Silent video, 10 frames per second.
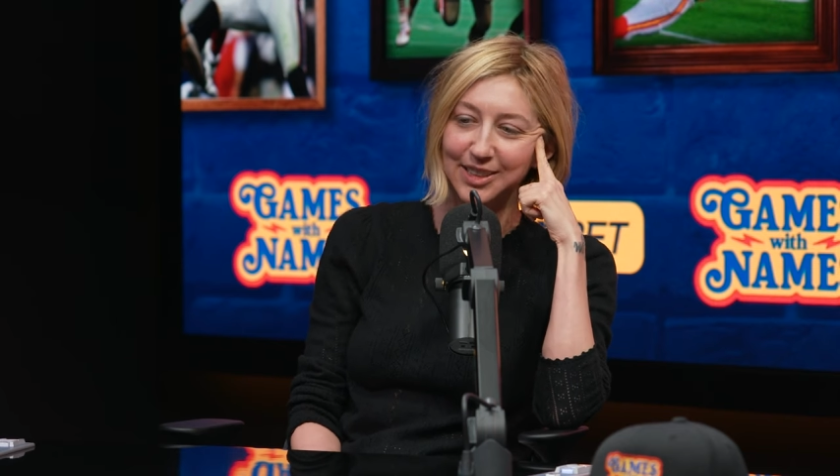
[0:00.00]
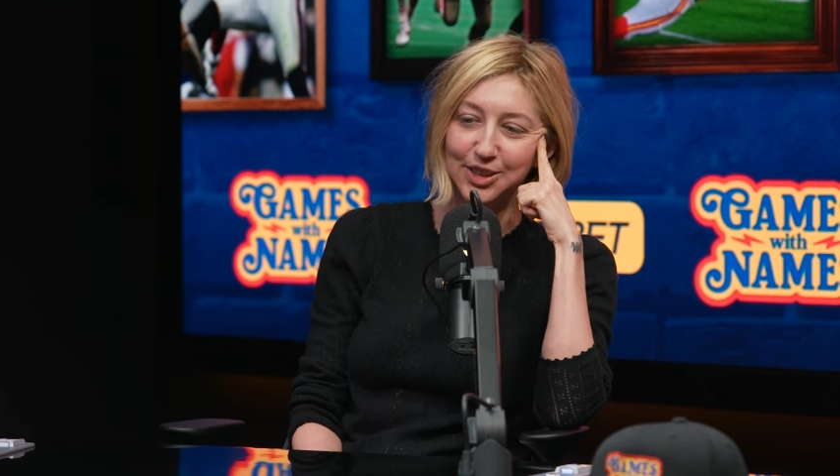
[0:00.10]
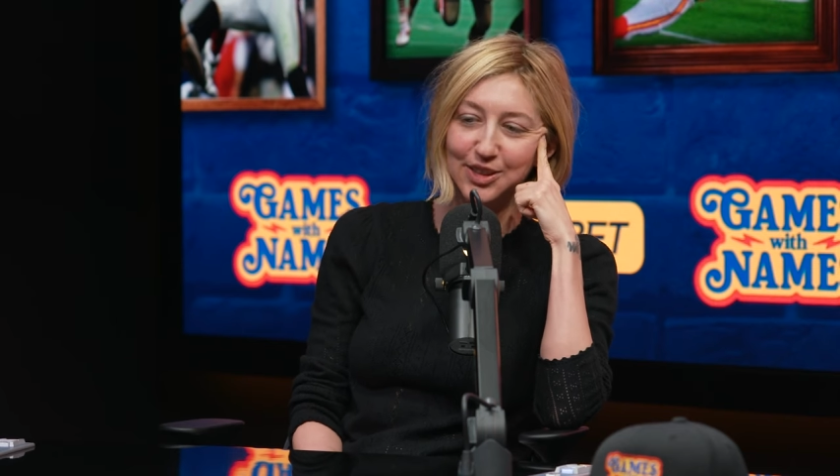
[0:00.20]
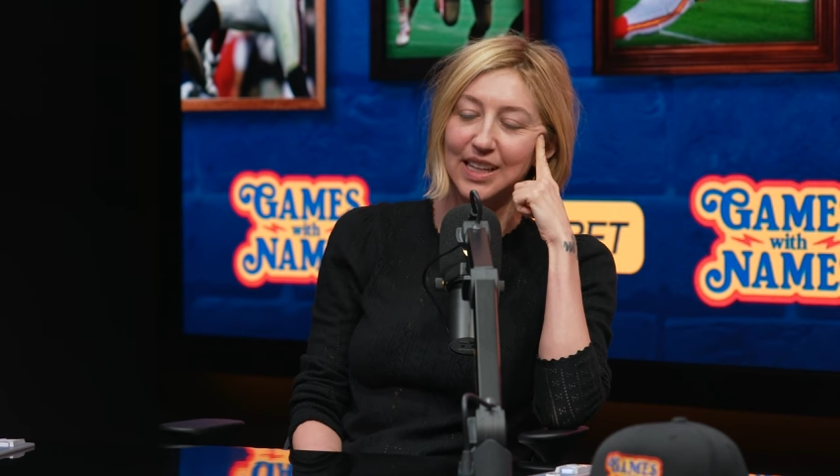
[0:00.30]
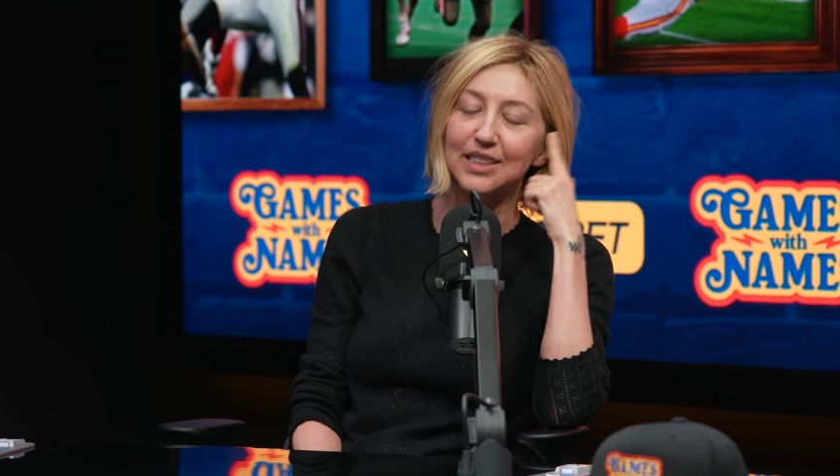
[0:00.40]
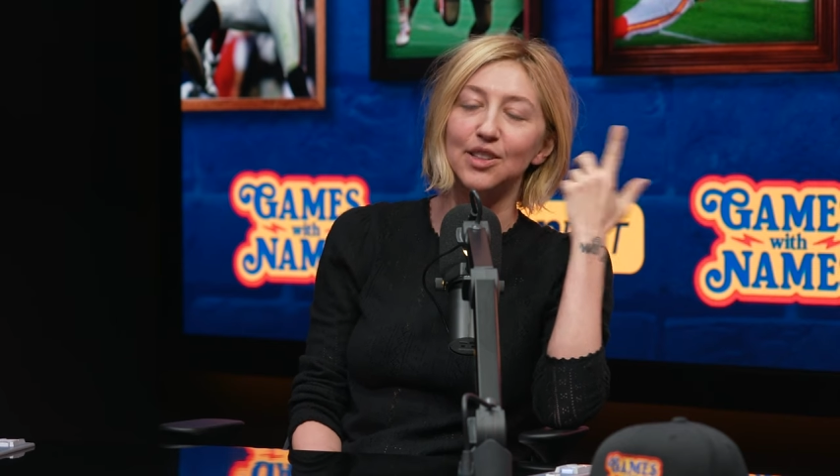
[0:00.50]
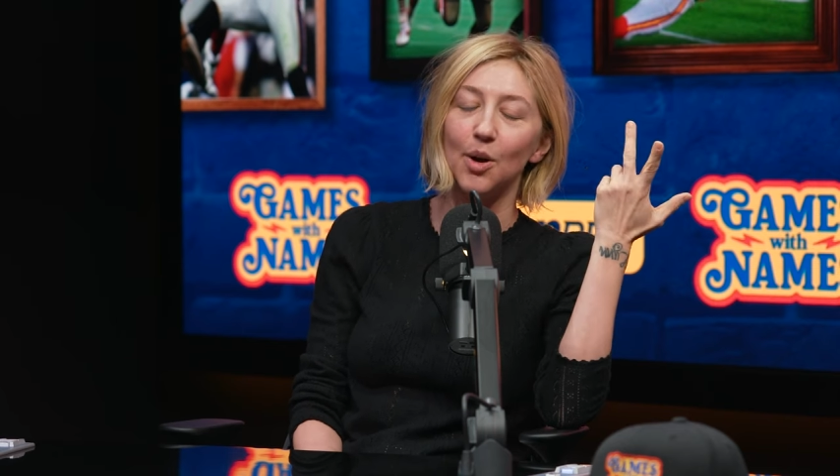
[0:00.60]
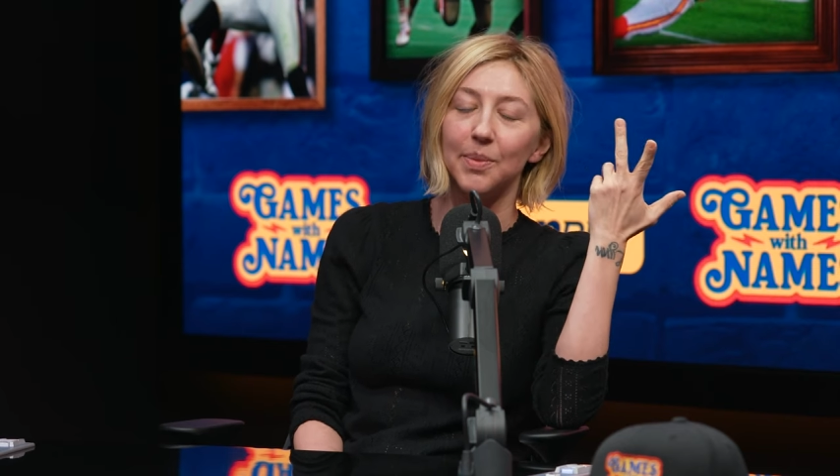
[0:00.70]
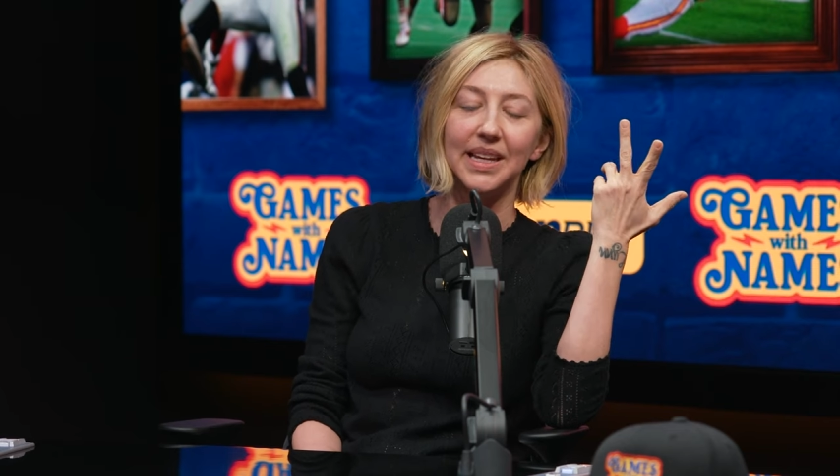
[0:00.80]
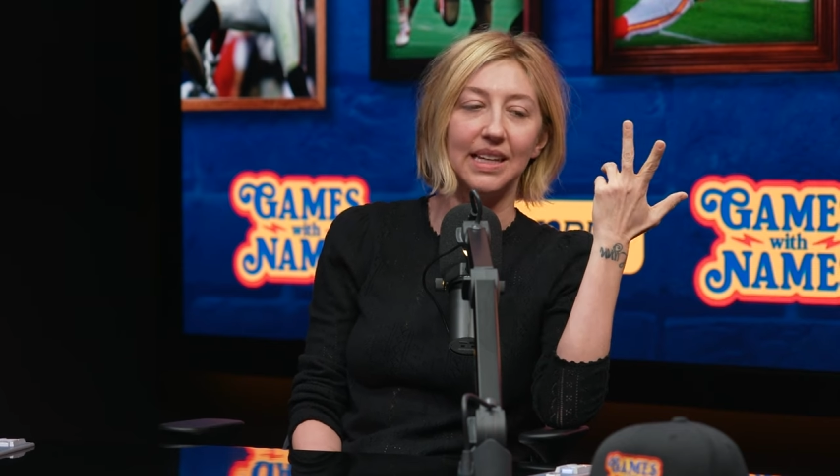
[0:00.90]
Just like, don't
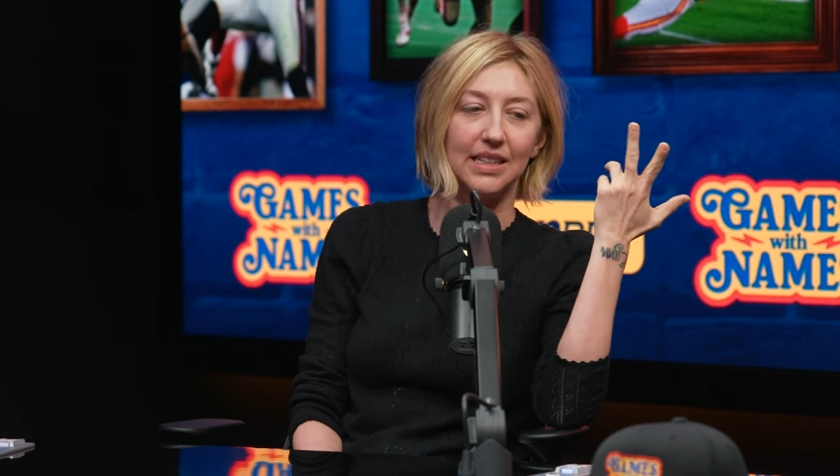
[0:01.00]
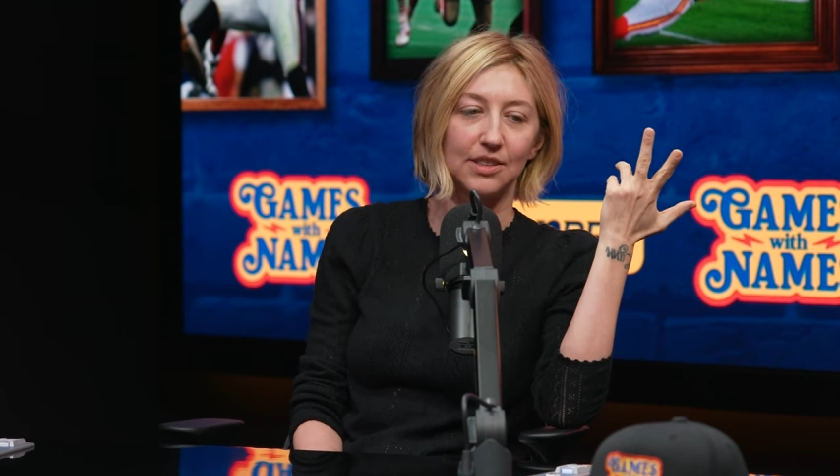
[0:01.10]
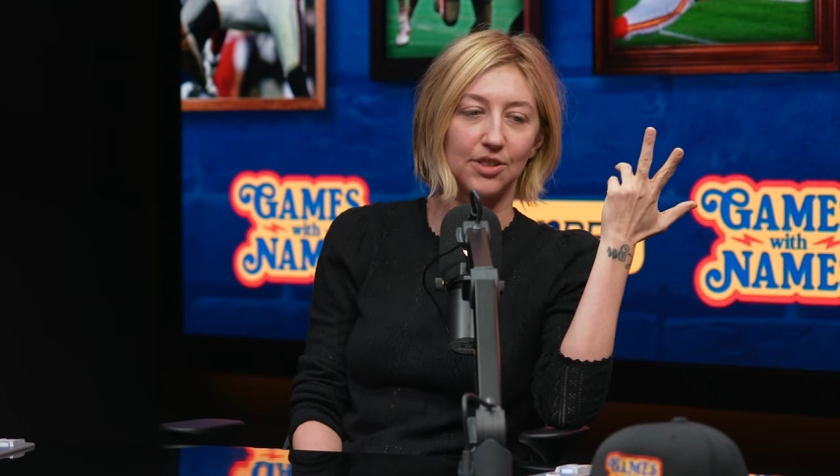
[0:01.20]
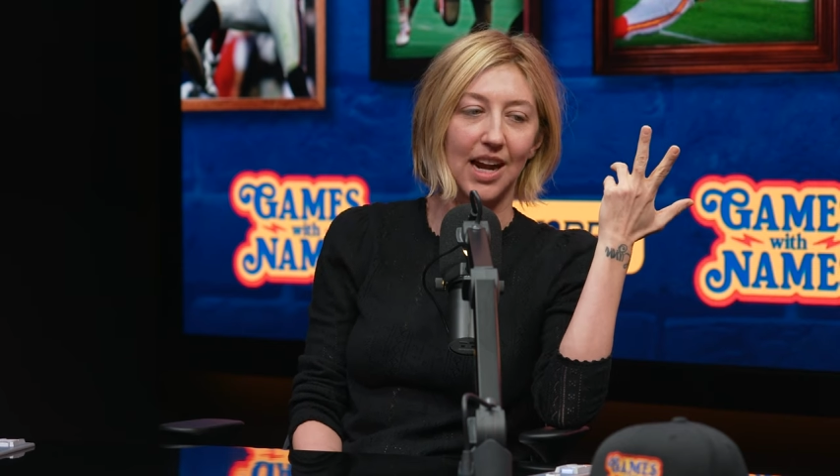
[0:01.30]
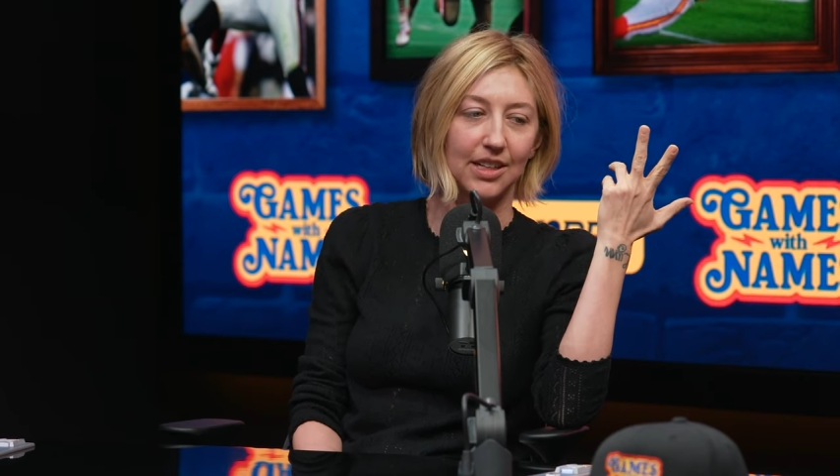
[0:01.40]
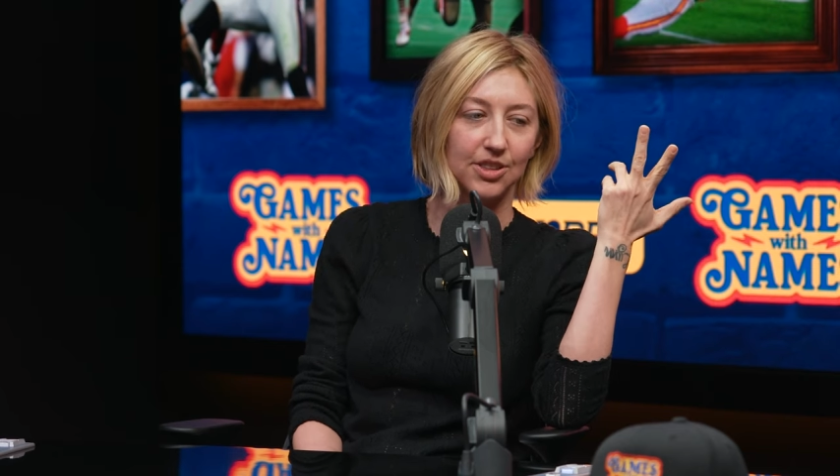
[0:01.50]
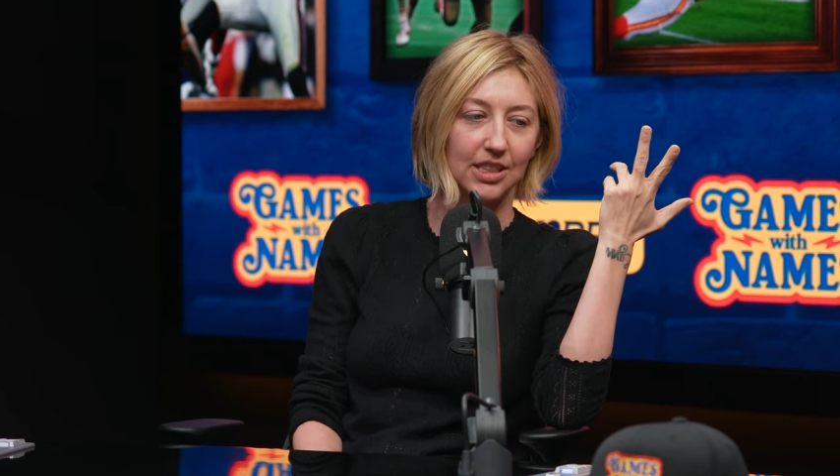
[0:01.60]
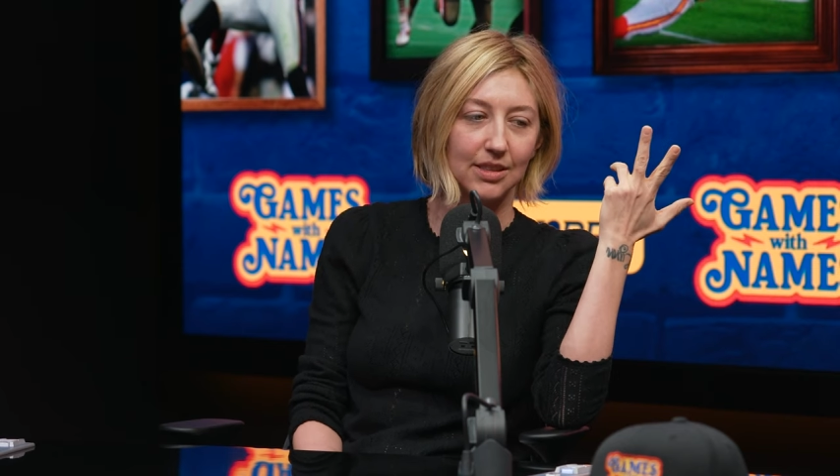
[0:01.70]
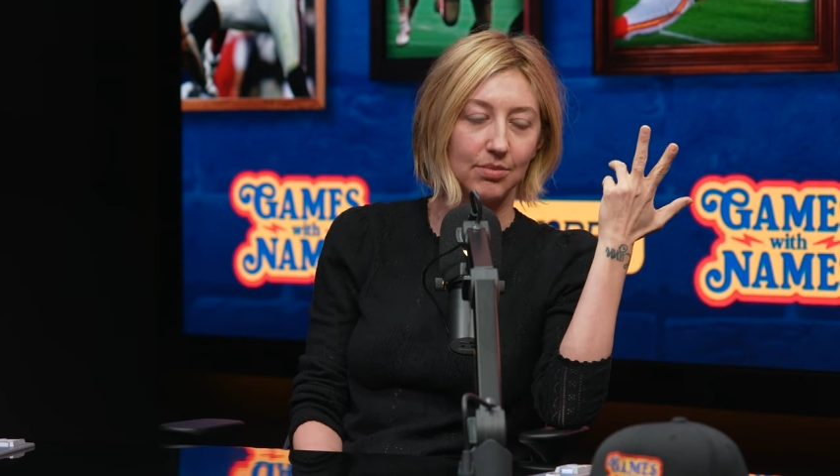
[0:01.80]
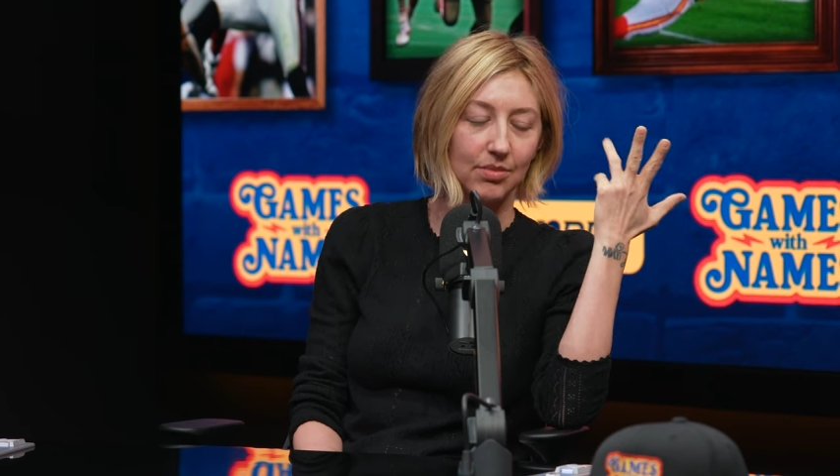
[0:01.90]
make it a
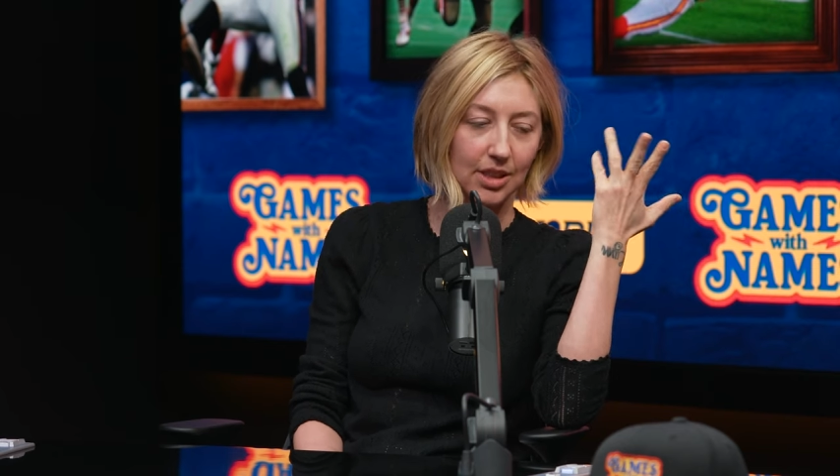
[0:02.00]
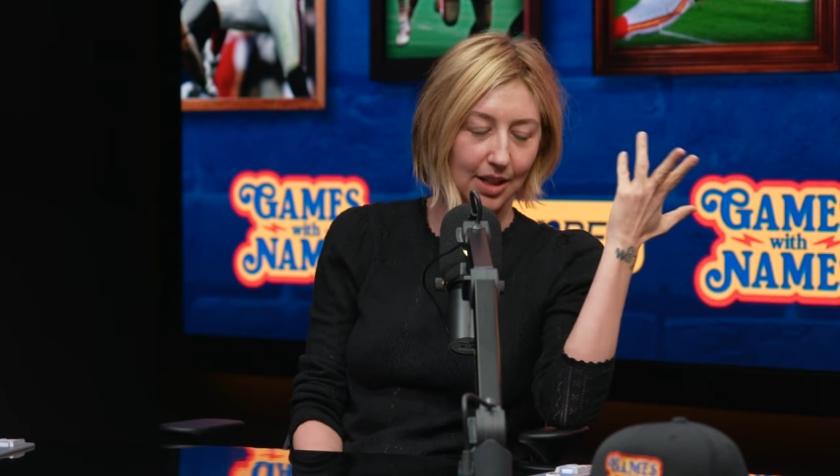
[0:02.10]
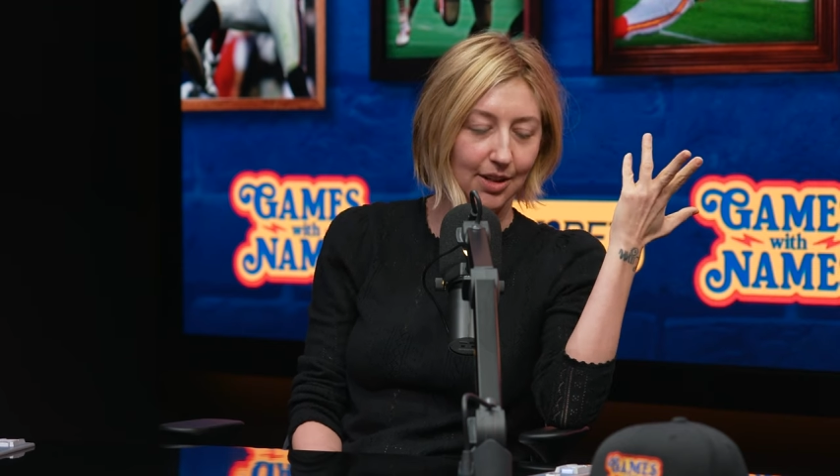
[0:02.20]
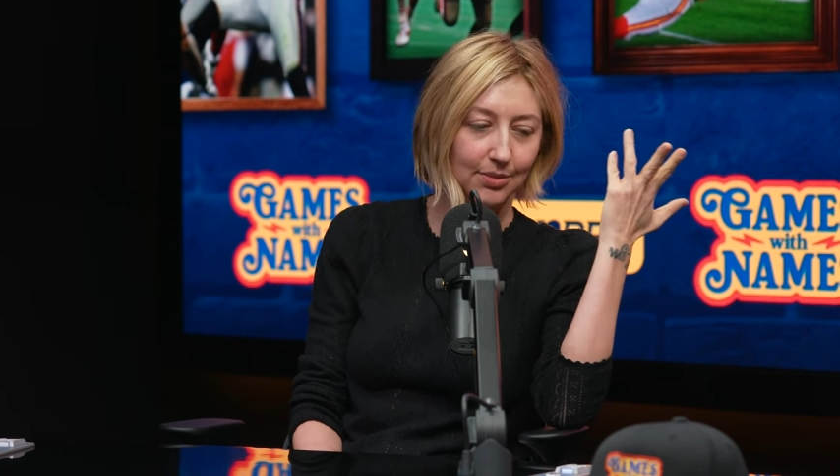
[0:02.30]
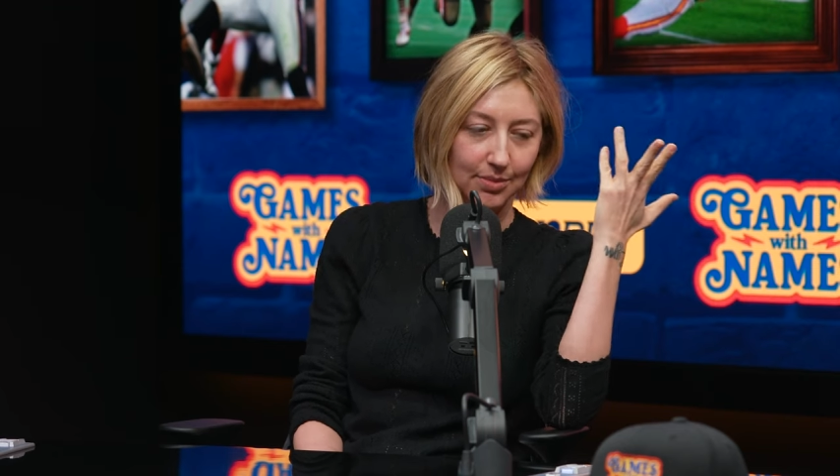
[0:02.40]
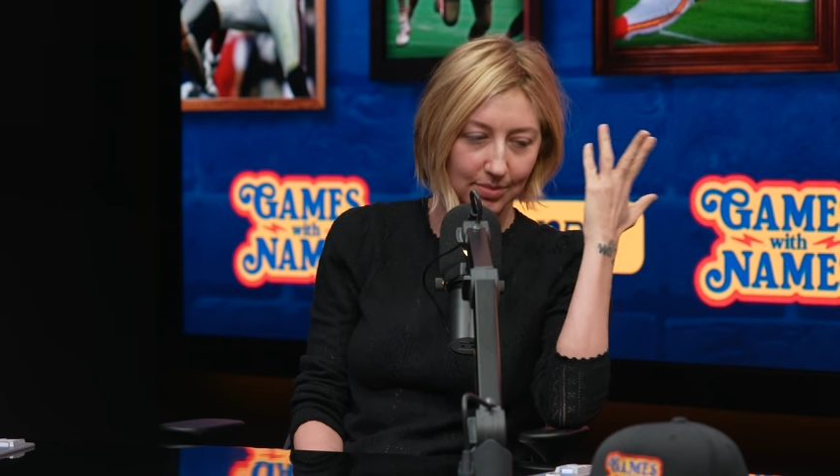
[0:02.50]
distraction, you know?